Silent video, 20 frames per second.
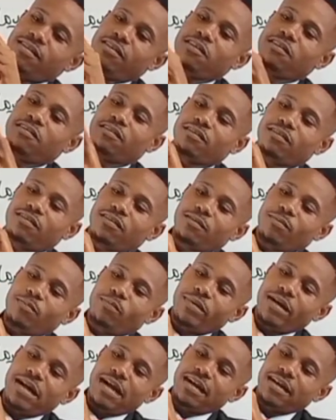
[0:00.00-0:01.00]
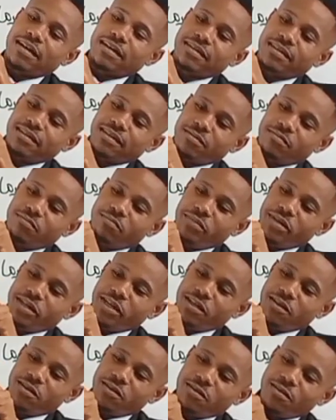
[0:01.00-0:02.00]
This is the back, the
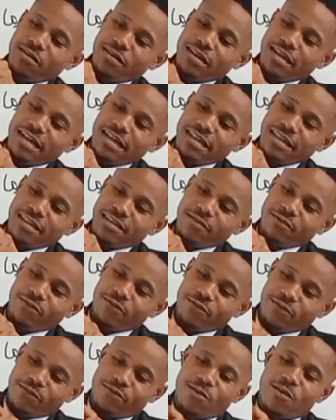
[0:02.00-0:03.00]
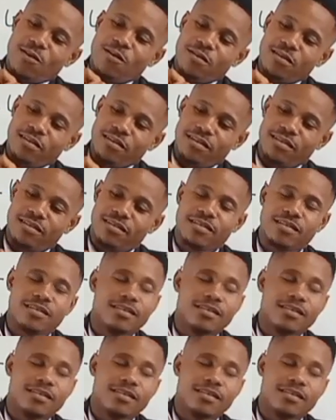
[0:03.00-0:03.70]
middle, and the front.